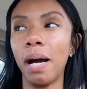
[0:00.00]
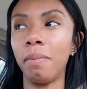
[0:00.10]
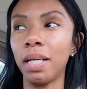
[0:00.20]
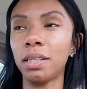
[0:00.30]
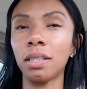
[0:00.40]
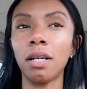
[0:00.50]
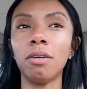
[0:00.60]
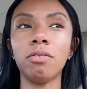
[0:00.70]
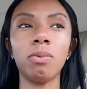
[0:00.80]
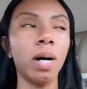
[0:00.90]

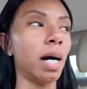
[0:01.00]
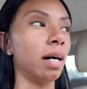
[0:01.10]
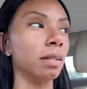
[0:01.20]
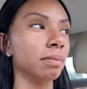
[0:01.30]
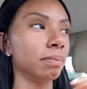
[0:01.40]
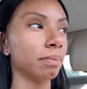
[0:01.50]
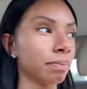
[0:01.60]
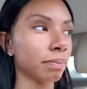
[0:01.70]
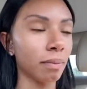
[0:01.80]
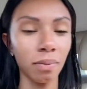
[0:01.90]
myself while
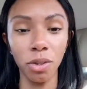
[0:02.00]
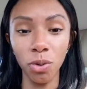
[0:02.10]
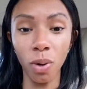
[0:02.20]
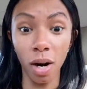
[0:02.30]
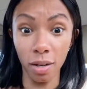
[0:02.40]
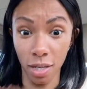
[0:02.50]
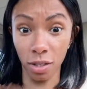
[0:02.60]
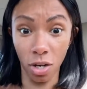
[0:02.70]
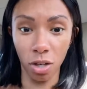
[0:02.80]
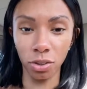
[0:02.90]
you are
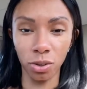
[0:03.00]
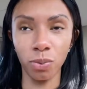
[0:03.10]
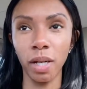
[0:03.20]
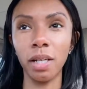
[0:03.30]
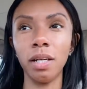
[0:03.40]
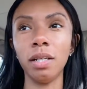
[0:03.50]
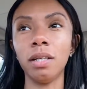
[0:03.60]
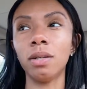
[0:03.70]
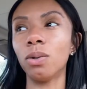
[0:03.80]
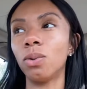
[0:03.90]
incarcerated
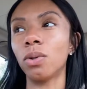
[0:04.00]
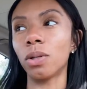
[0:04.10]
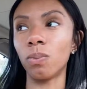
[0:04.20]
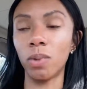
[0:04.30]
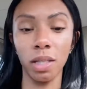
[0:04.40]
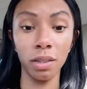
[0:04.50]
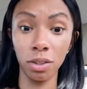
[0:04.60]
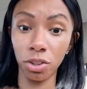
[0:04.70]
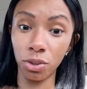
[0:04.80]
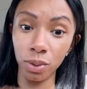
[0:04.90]
or running
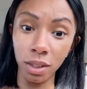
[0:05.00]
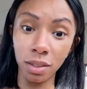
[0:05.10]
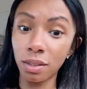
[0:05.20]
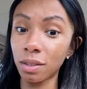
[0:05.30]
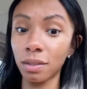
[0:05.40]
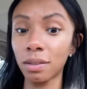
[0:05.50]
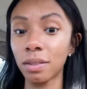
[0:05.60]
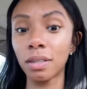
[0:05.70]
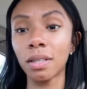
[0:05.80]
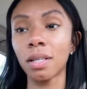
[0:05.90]
the streets.
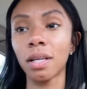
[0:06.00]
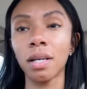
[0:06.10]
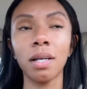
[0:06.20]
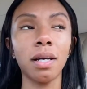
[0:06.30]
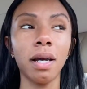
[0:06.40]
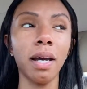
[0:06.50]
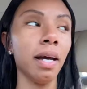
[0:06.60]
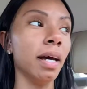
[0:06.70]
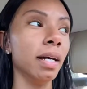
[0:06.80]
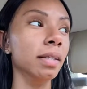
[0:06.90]

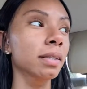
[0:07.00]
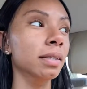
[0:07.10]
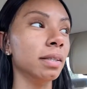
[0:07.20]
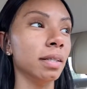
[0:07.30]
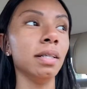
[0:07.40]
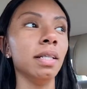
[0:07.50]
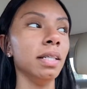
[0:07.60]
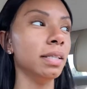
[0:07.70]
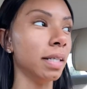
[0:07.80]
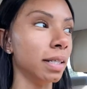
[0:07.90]
And
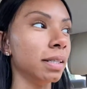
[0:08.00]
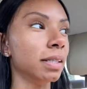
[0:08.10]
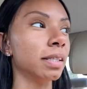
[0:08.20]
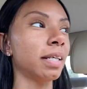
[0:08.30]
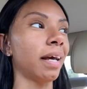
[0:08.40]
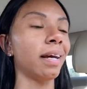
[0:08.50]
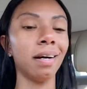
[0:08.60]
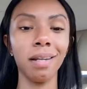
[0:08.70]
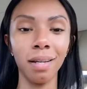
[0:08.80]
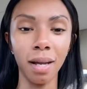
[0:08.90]
he tends to take
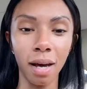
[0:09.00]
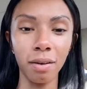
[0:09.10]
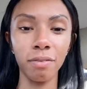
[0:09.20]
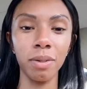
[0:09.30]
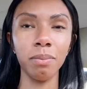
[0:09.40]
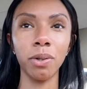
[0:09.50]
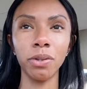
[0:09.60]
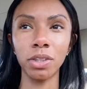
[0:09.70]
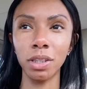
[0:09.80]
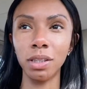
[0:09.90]
a lot of
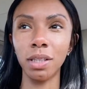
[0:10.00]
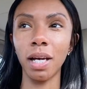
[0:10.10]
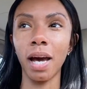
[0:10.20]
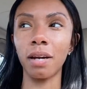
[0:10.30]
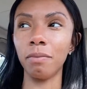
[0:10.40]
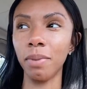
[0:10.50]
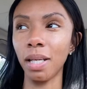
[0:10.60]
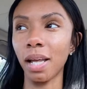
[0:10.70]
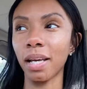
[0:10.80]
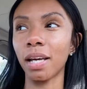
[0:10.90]
emotion out of
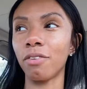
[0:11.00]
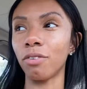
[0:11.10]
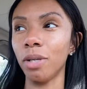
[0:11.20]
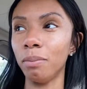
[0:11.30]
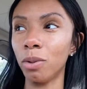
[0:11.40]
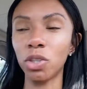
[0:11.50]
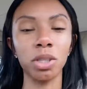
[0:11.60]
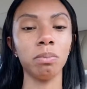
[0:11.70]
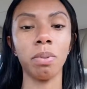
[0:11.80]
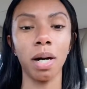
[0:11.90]
me, like every
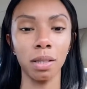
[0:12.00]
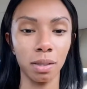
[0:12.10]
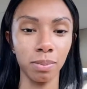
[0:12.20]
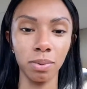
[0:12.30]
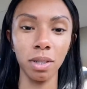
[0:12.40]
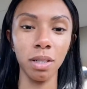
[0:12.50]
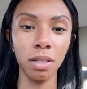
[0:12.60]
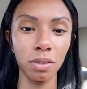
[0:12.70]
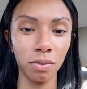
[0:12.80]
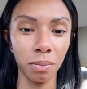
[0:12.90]
emotion possible he
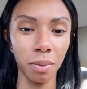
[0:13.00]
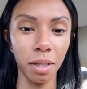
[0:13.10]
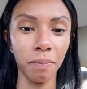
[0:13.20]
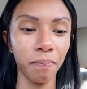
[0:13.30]
gets from me.